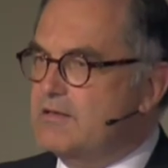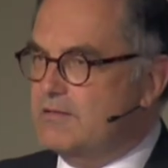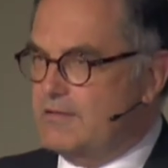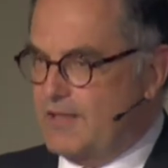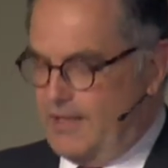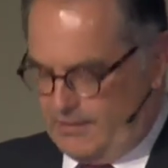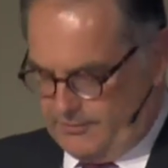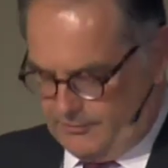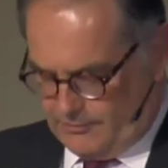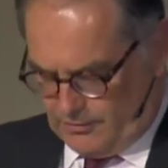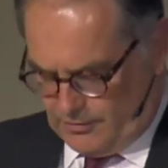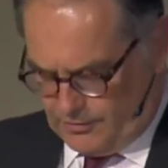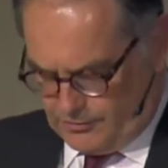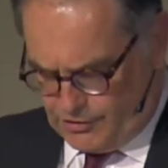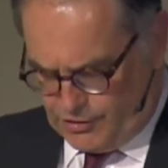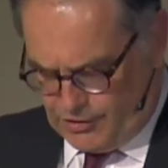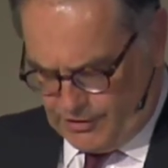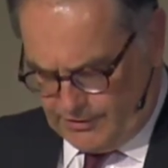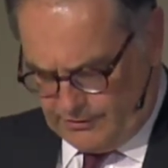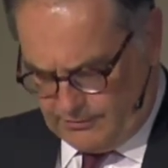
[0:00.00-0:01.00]

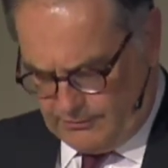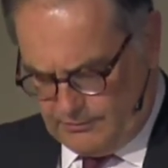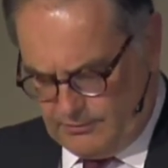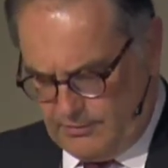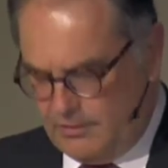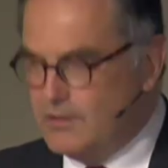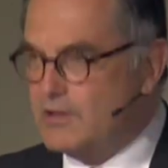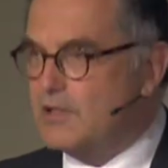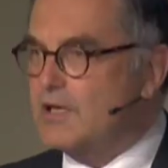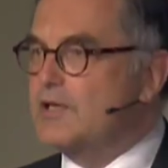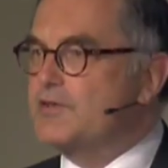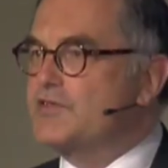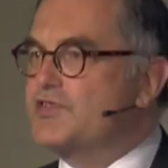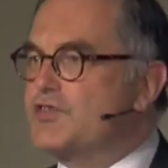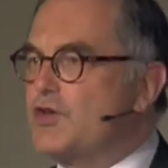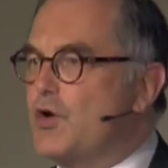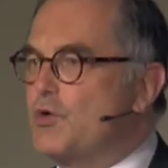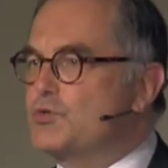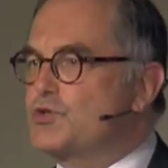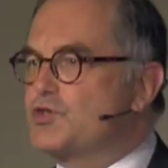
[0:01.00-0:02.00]
technological, and
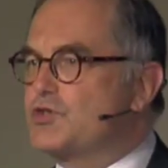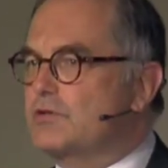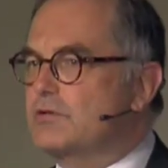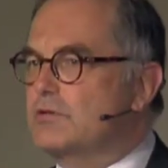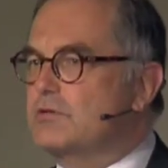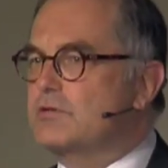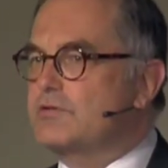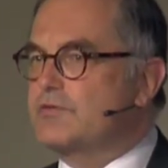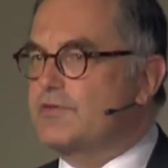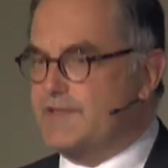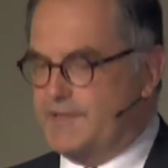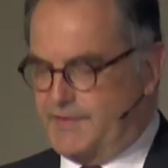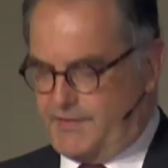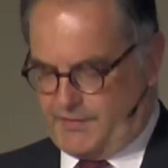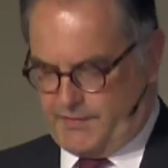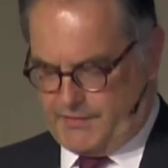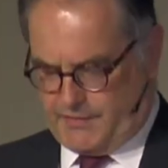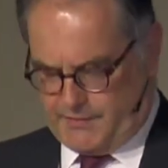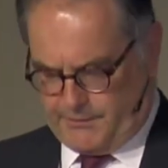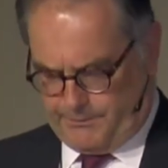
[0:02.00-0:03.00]
social
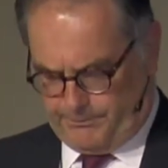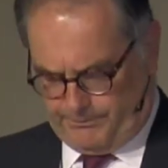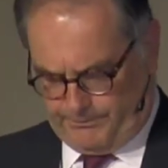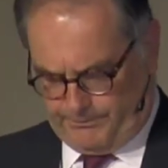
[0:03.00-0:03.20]
risks.